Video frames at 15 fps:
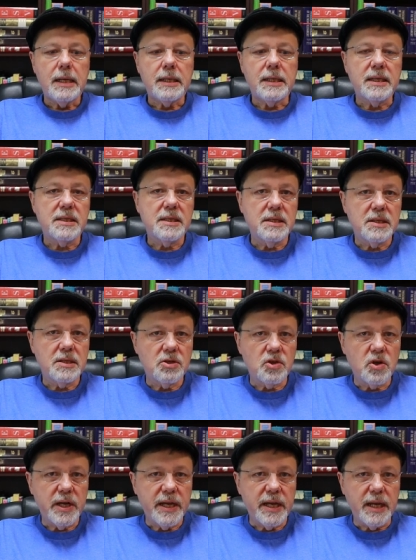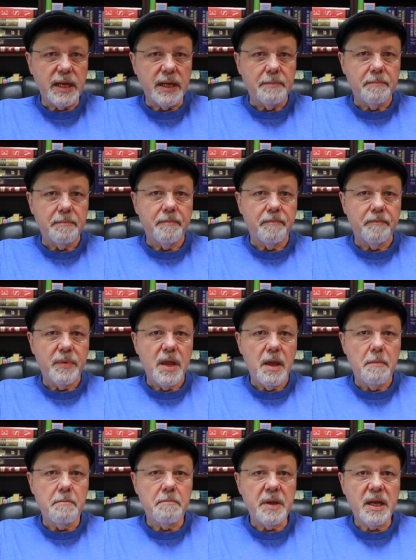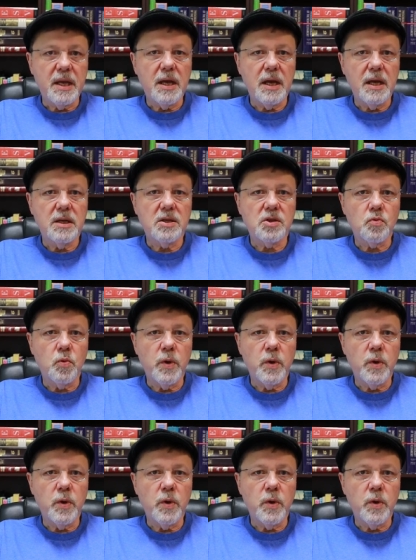this is tricky, because